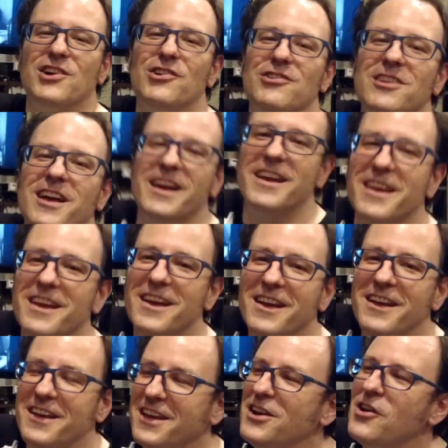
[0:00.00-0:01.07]
like,
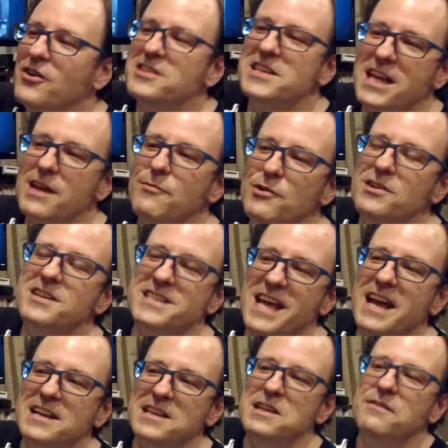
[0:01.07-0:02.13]
you know, it's like if you're a
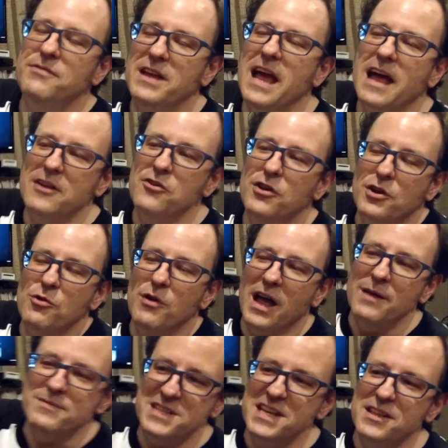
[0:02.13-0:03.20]
detective, yeah, and you're in a
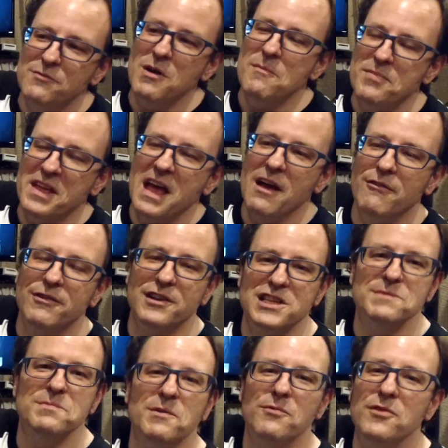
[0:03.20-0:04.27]
crime scene, there might be
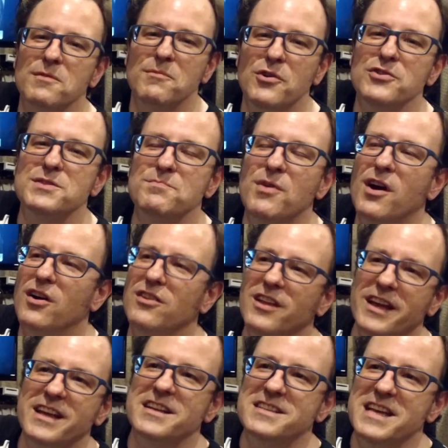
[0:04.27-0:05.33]
evidence. But for the most part,
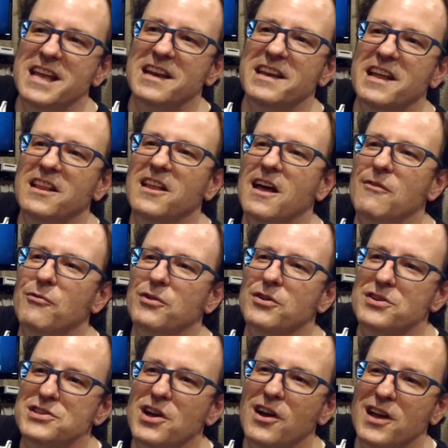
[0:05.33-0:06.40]
like, in day-to-day life, when
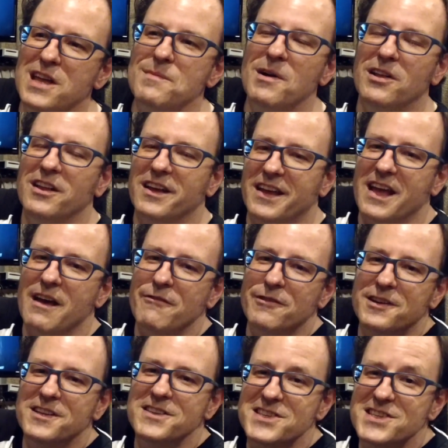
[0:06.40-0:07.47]
you're talking about, like,
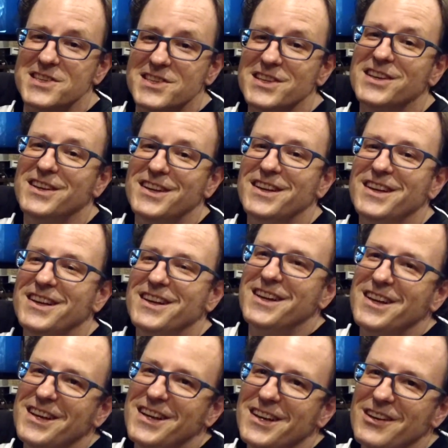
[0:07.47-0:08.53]
evidence,
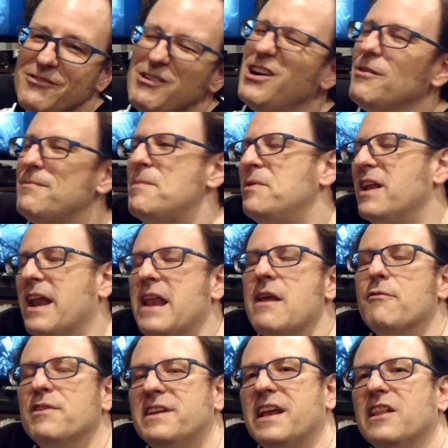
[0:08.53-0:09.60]
well, maybe not in
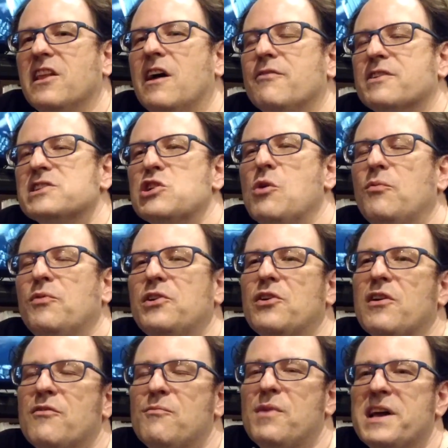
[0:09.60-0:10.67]
everyday life, because hopefully you
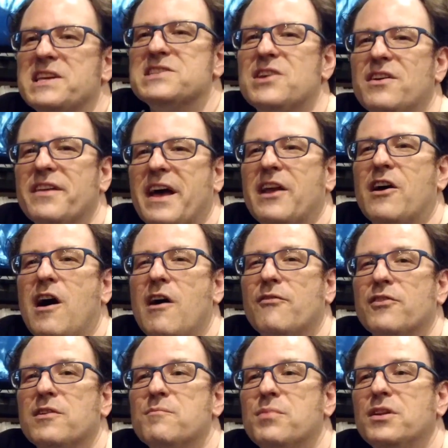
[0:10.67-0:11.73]
don't have mice all that
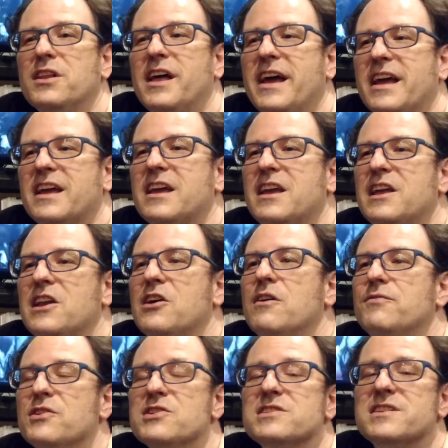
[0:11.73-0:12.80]
often. But, like, you know,
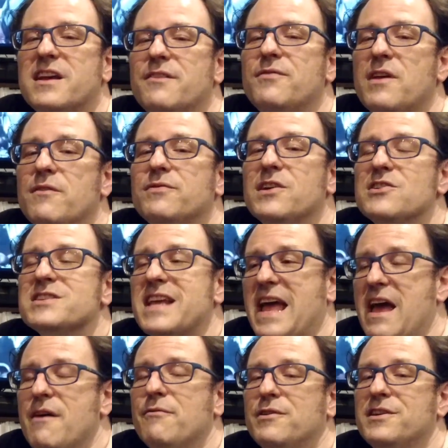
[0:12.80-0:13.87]
if there's
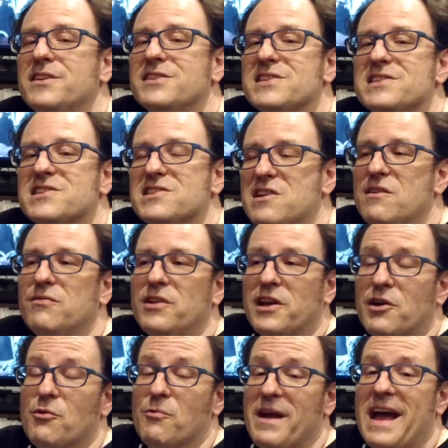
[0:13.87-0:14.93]
evidence of,
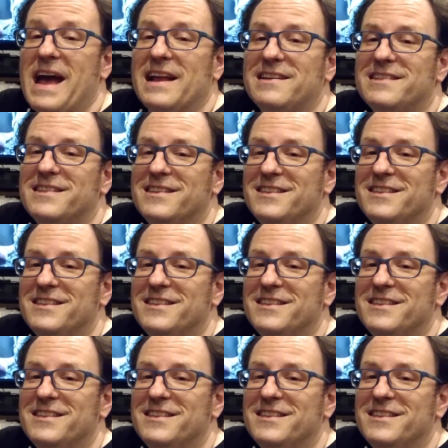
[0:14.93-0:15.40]
like, a rat,